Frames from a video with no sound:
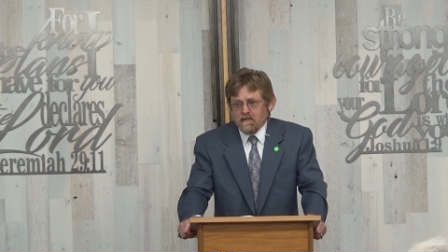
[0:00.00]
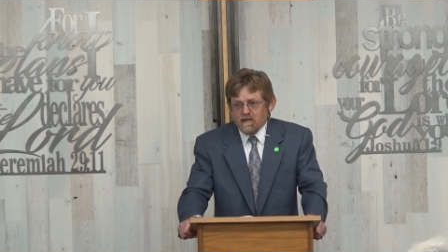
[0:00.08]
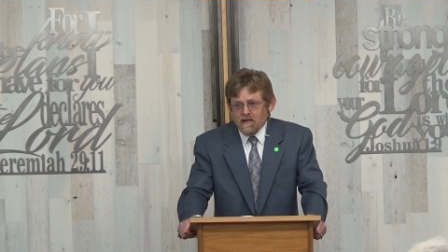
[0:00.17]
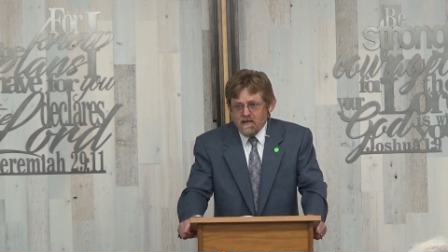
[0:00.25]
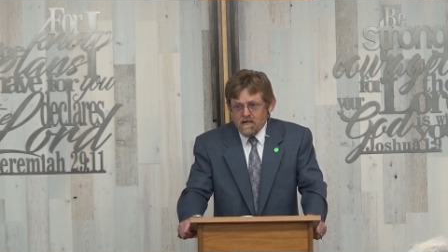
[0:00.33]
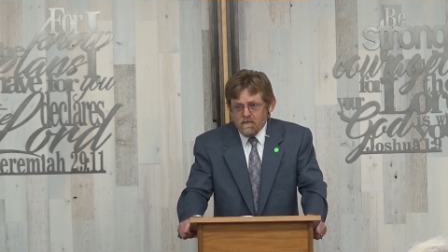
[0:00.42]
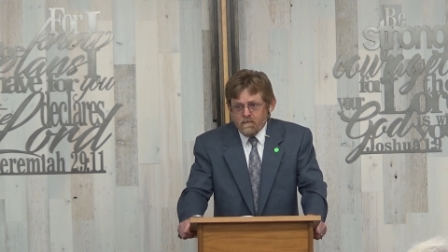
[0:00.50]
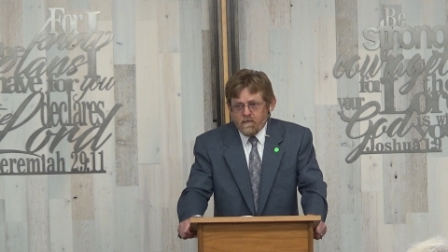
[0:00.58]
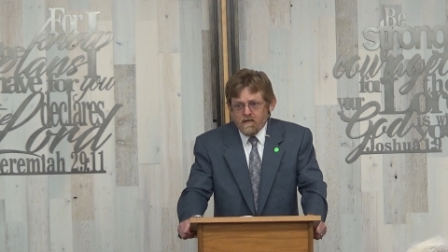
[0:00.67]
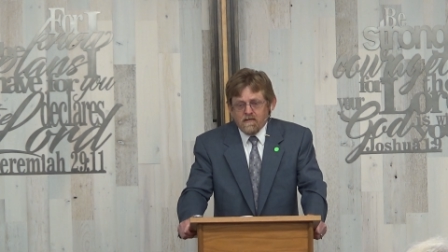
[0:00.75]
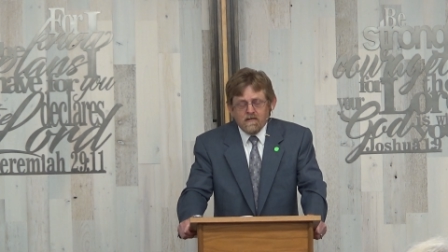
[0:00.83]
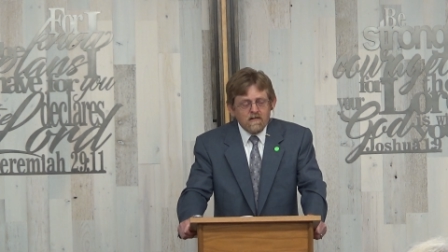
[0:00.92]

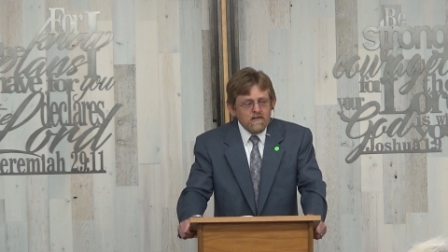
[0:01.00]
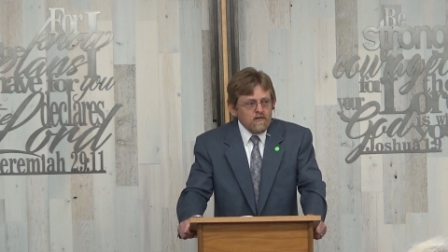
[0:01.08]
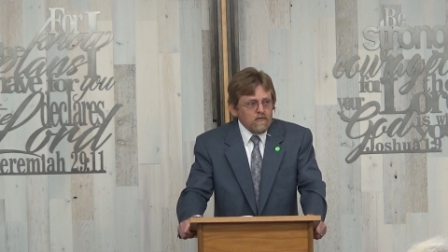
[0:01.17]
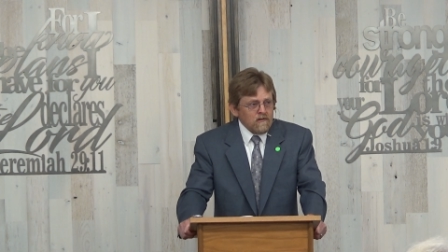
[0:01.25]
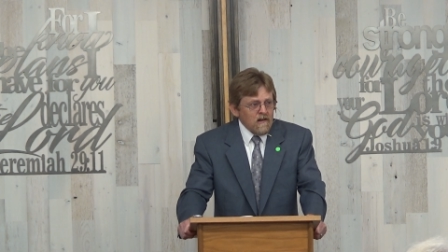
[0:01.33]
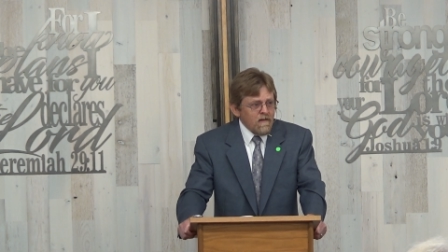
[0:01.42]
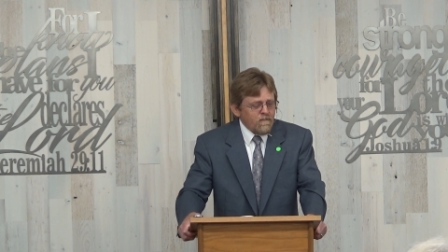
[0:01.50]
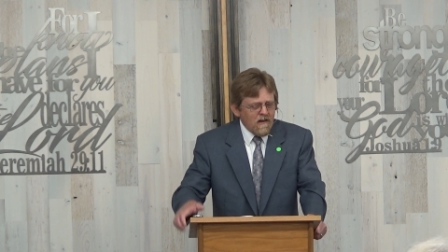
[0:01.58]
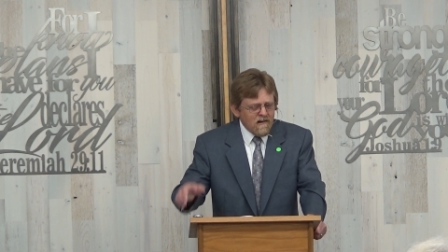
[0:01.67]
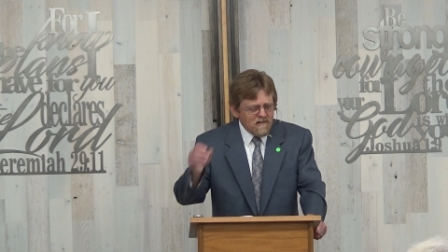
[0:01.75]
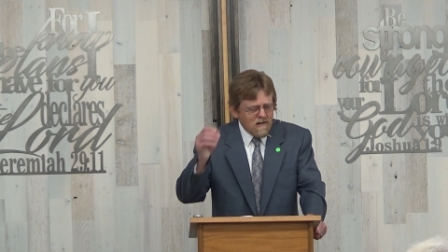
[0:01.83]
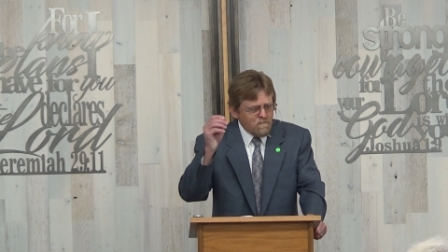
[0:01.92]
Live your life.
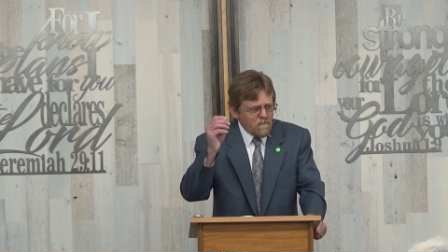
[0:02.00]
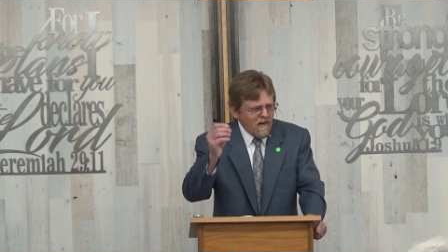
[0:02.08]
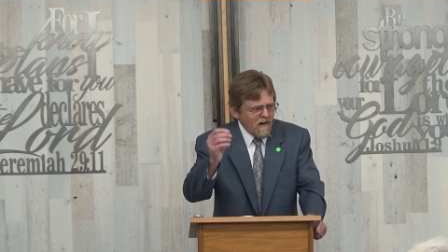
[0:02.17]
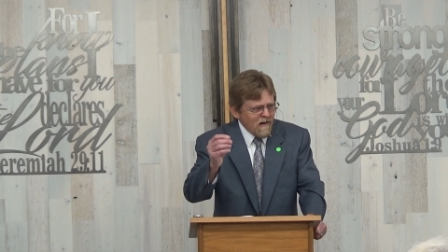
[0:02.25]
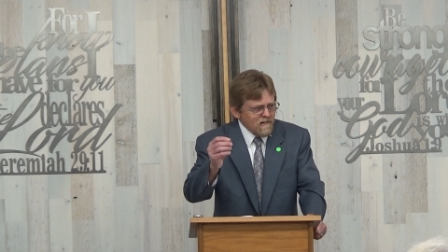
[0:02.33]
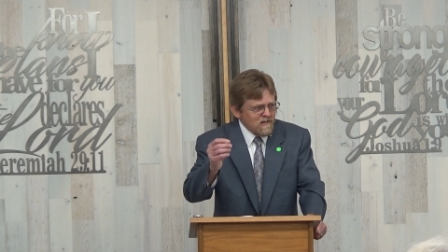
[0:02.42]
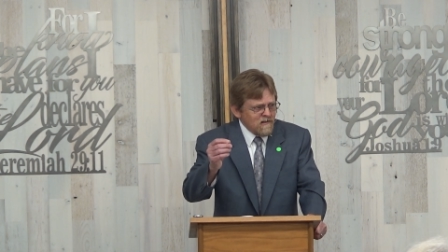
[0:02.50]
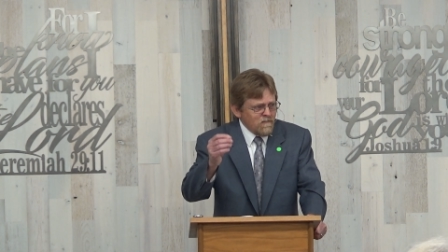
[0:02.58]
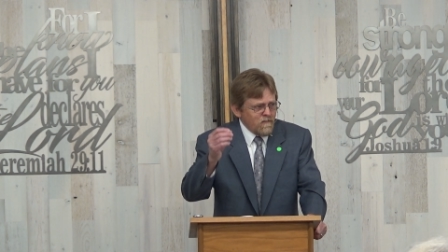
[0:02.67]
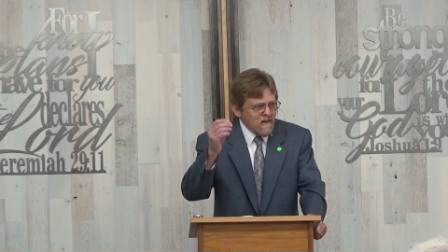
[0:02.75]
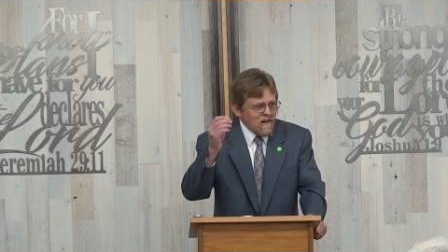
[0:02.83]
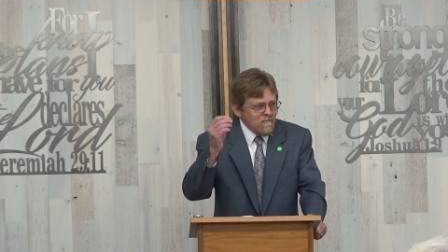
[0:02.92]
That is a
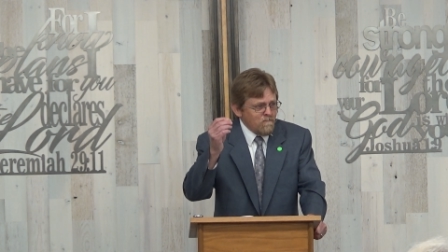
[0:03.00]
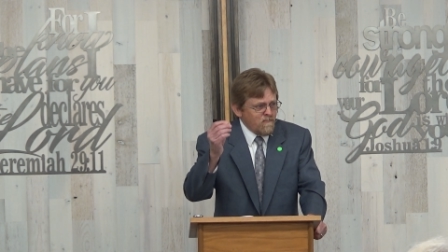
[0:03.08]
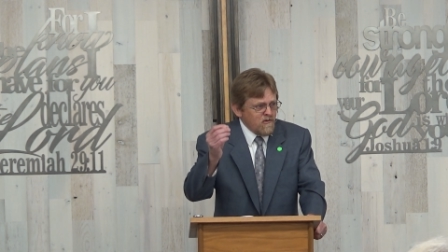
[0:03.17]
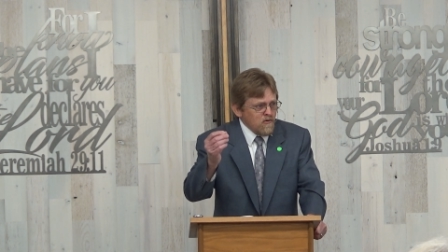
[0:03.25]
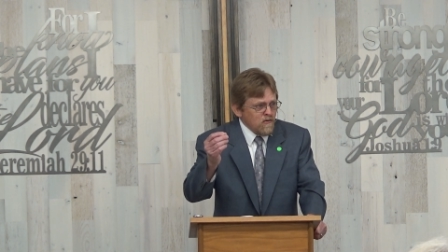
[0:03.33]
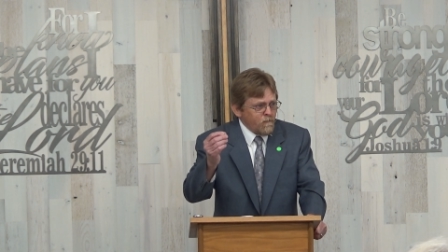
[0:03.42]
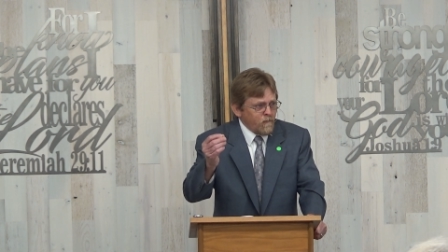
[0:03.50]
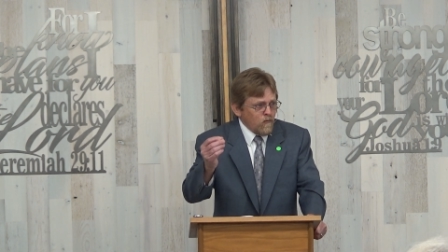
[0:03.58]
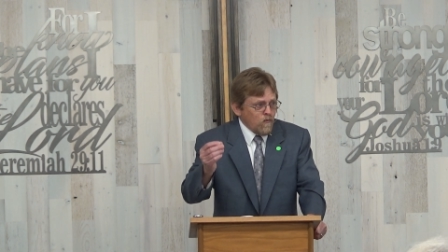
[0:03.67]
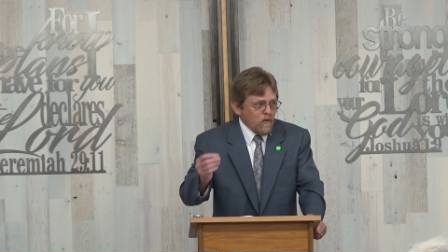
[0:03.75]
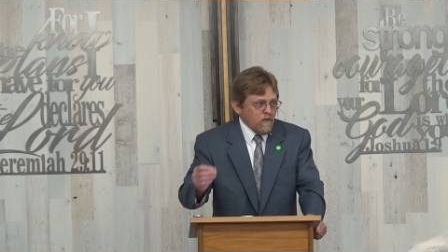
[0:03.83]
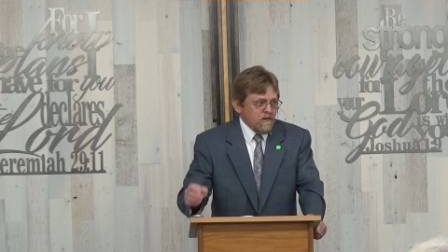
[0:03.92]
positive and
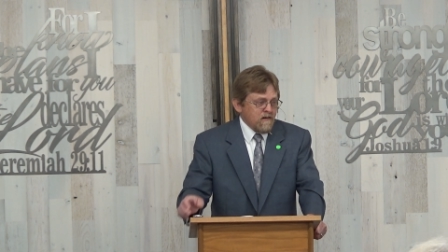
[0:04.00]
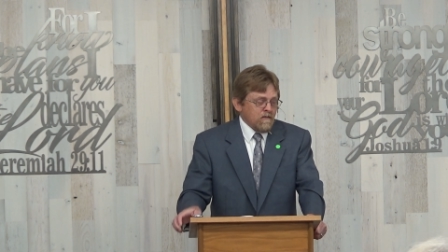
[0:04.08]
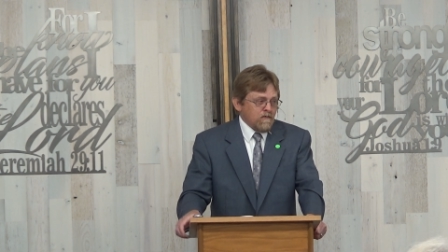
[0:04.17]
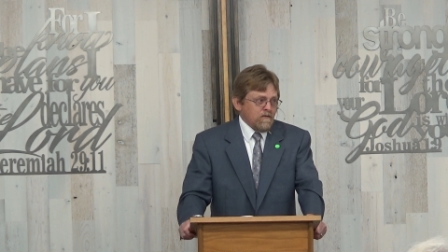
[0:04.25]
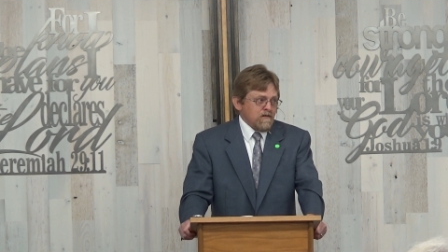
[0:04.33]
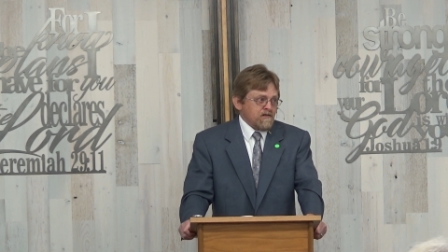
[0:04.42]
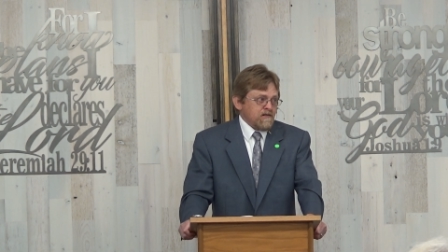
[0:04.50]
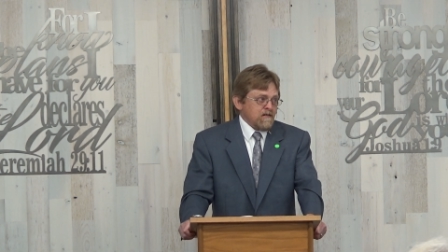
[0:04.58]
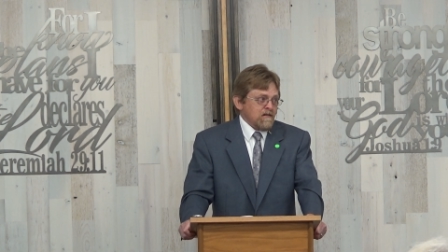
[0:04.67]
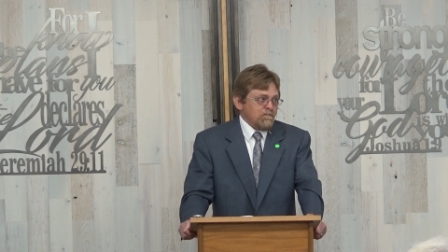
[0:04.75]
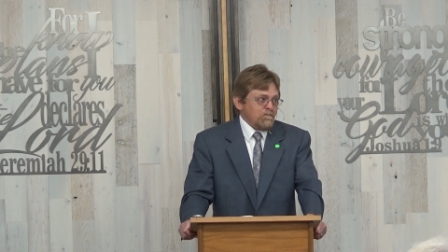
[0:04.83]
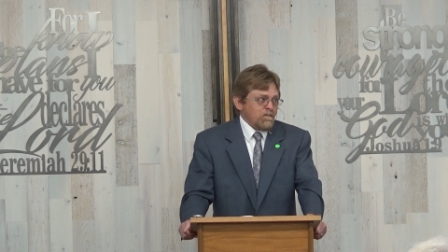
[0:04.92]
beautiful word, dear
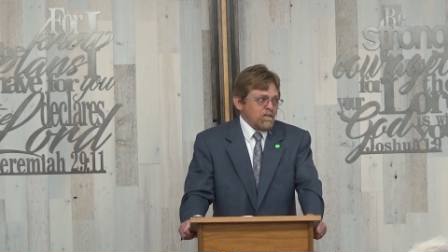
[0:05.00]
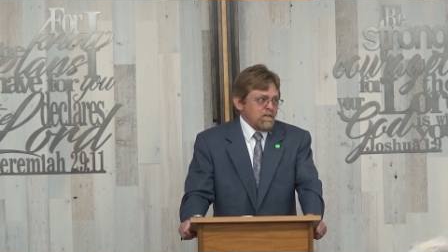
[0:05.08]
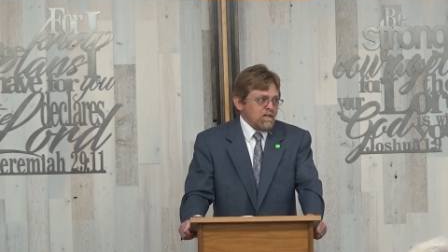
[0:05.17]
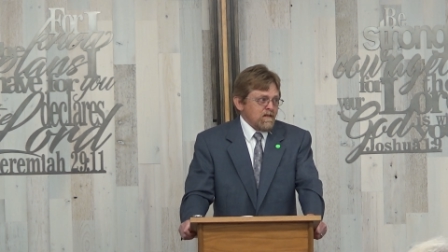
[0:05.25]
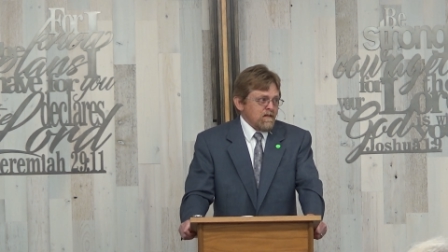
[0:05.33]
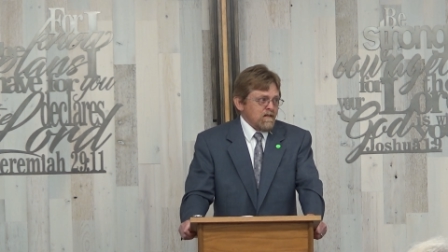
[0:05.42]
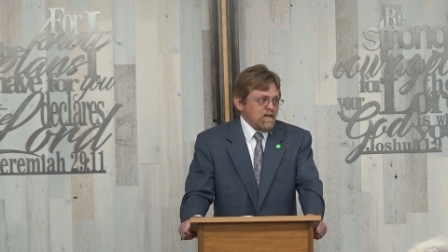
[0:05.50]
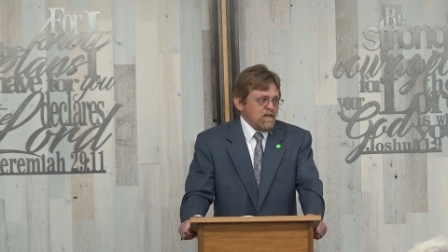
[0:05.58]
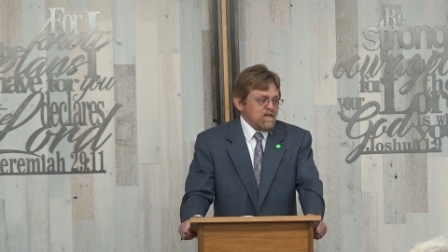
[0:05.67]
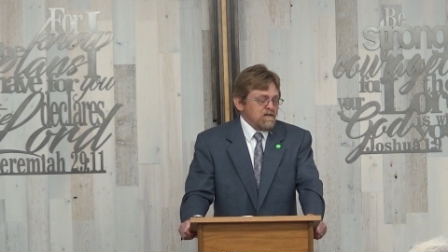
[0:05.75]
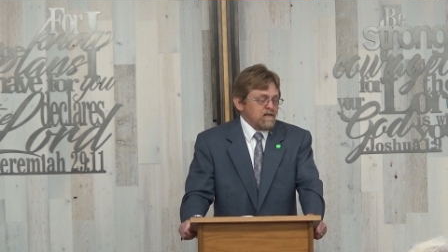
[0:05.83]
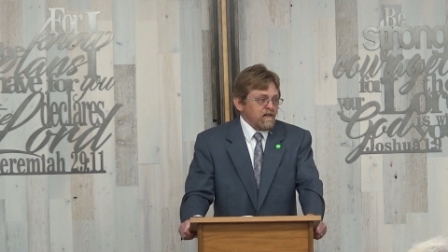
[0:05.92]
Christian.
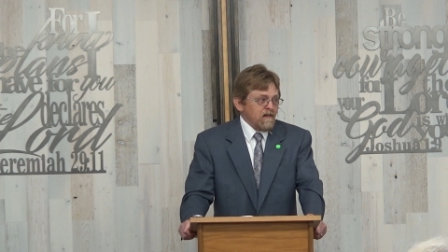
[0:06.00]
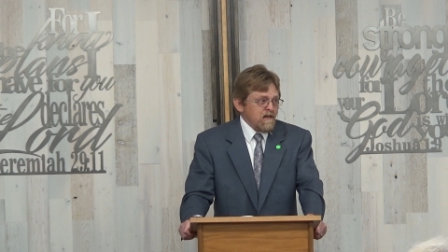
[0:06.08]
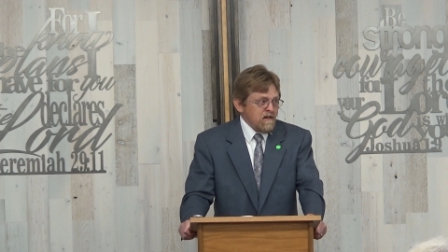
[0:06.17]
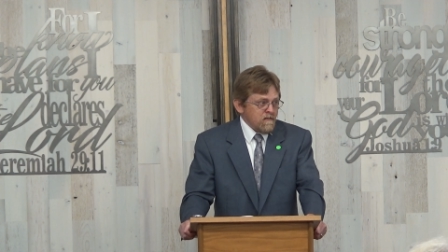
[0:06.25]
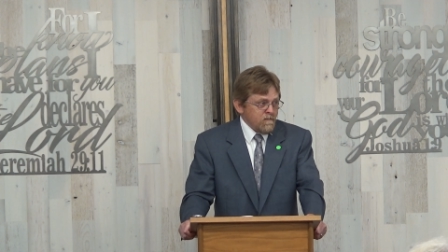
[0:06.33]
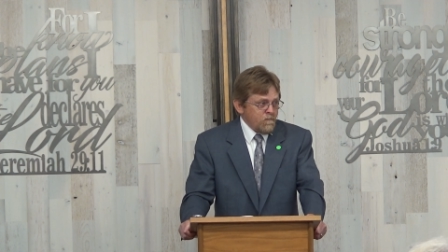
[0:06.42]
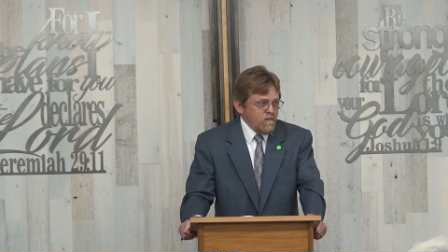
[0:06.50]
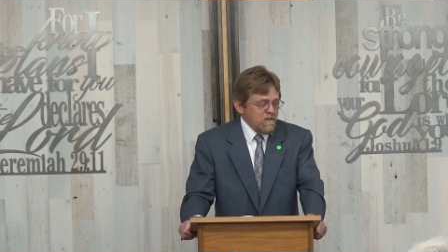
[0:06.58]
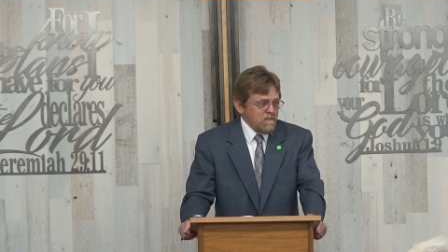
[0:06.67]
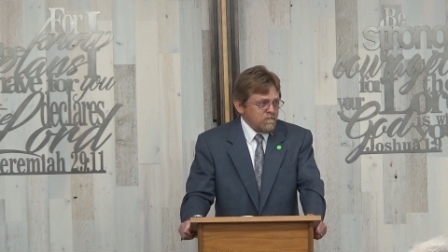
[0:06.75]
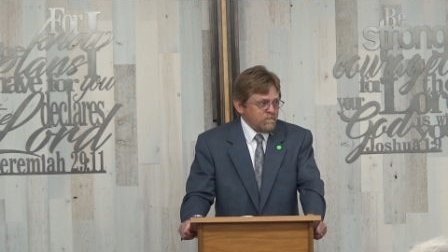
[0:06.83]
Live.